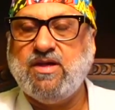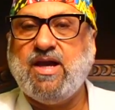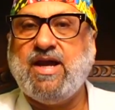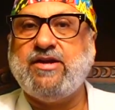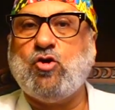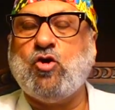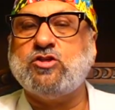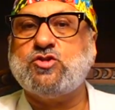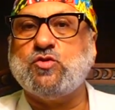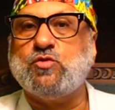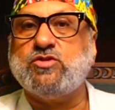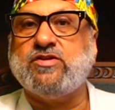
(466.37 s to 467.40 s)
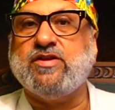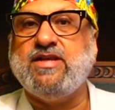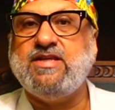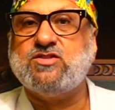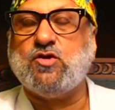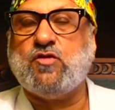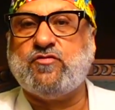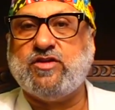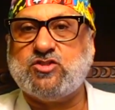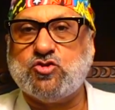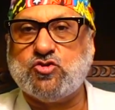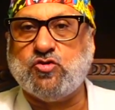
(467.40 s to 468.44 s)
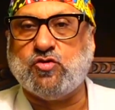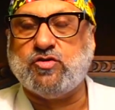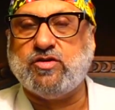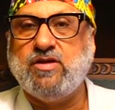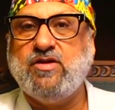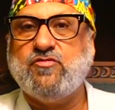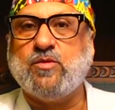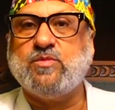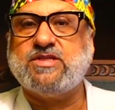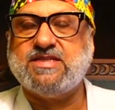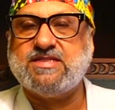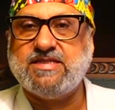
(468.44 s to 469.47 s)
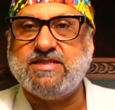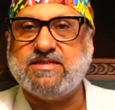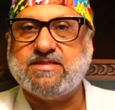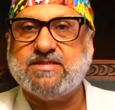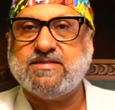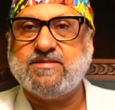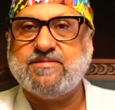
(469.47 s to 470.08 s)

and also the release of testosterone from the testes.